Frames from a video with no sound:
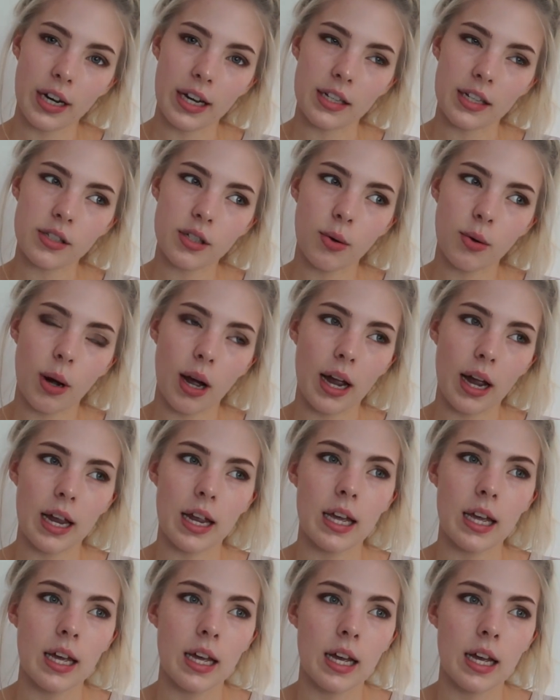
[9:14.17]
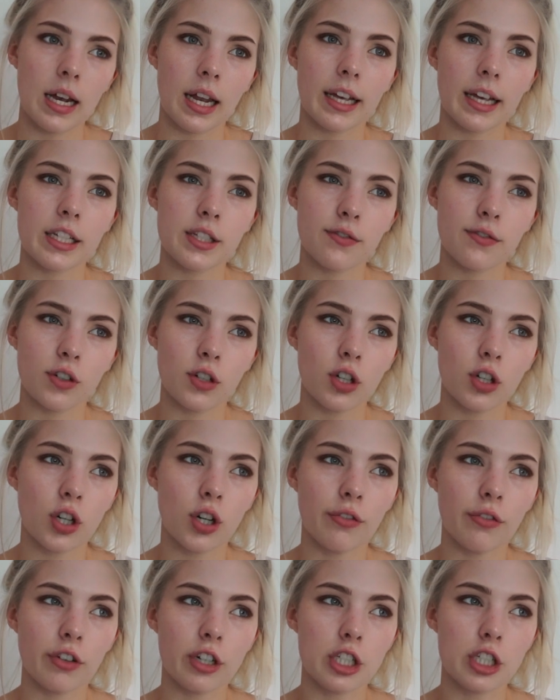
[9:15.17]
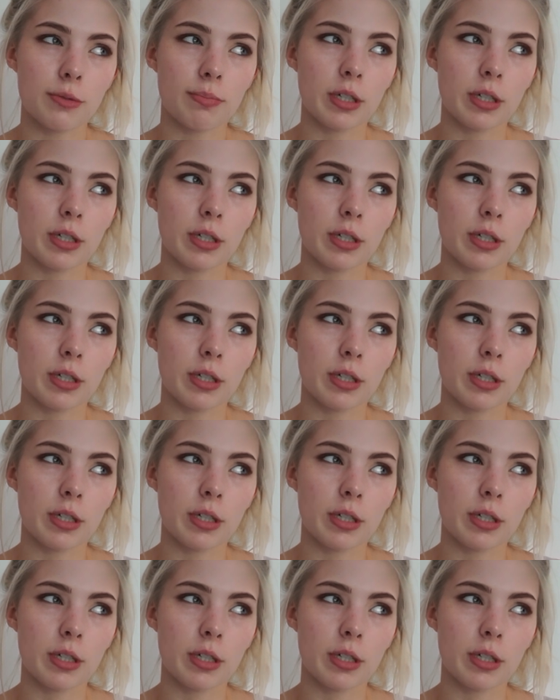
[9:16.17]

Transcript: It's quite like, it's full coverage,